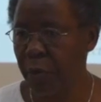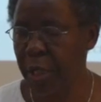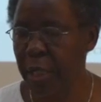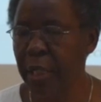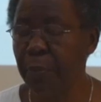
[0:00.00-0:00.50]

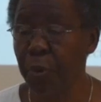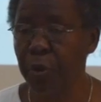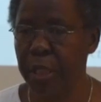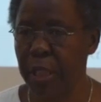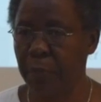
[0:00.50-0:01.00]
within the
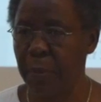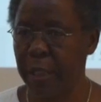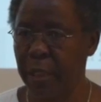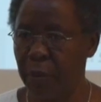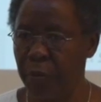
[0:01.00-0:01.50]

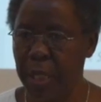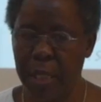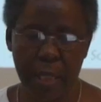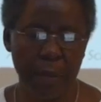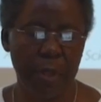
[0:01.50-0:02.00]
project, but
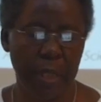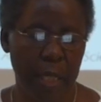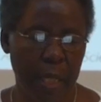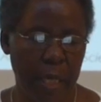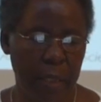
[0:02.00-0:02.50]
within
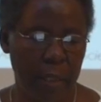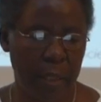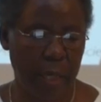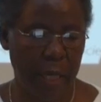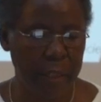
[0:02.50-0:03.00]

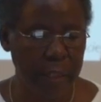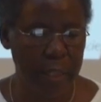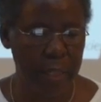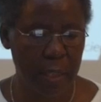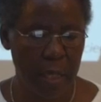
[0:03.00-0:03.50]
the
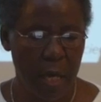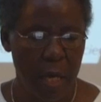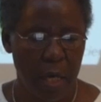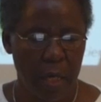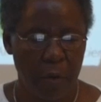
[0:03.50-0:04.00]
countries
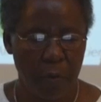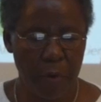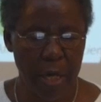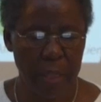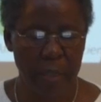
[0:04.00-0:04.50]

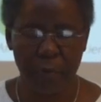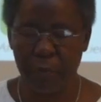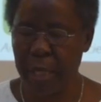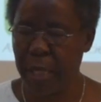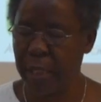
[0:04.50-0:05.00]

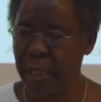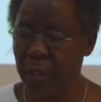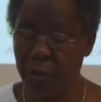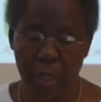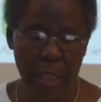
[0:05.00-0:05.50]
where
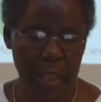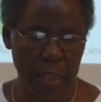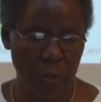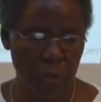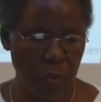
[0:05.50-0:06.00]
this
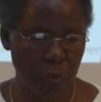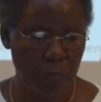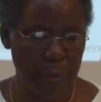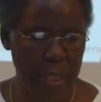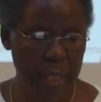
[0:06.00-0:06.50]
knowledge is
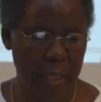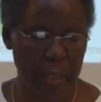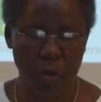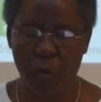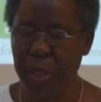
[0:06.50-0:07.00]
also
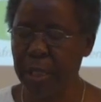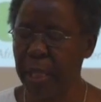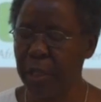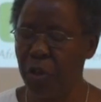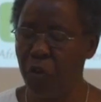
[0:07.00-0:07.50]
missing. So we
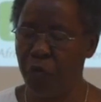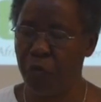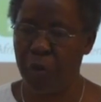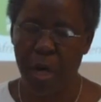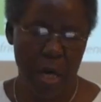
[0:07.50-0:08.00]
started
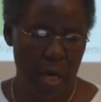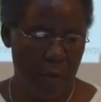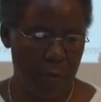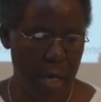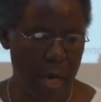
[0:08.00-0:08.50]
off,
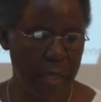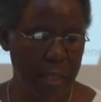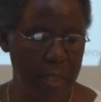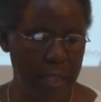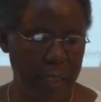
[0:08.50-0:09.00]
we
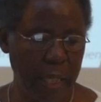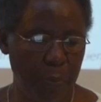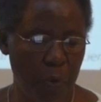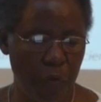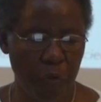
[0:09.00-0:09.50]
had this
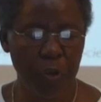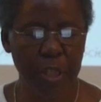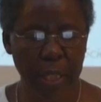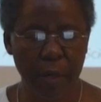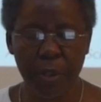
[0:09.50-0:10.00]
setup of
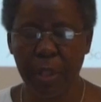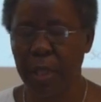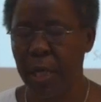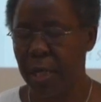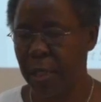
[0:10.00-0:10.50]

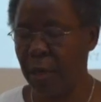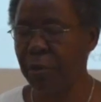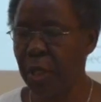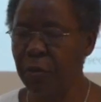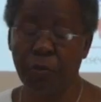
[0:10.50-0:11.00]
North-South,
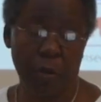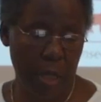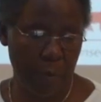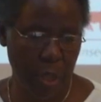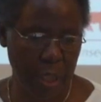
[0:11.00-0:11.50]
South-South
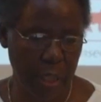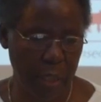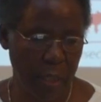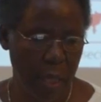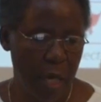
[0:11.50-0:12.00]

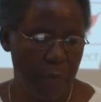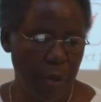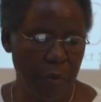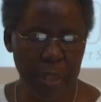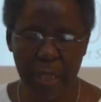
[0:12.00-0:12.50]
collaboration,
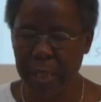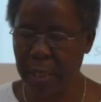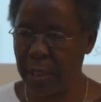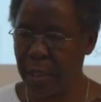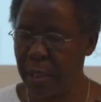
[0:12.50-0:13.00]
because
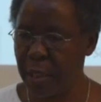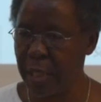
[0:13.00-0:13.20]
there's